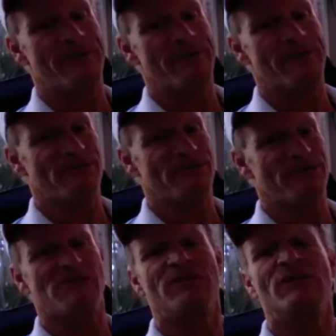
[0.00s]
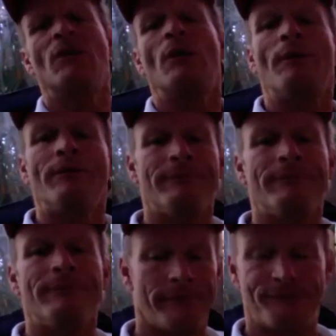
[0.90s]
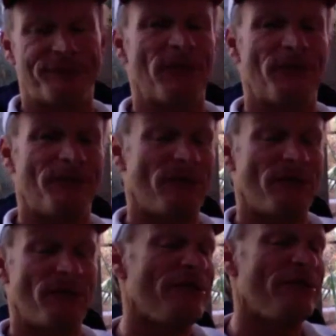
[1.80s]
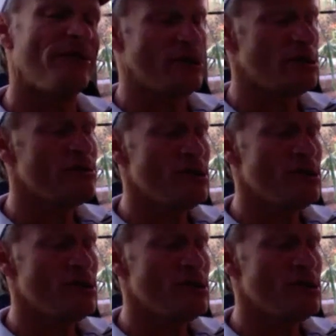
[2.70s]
so it's a unique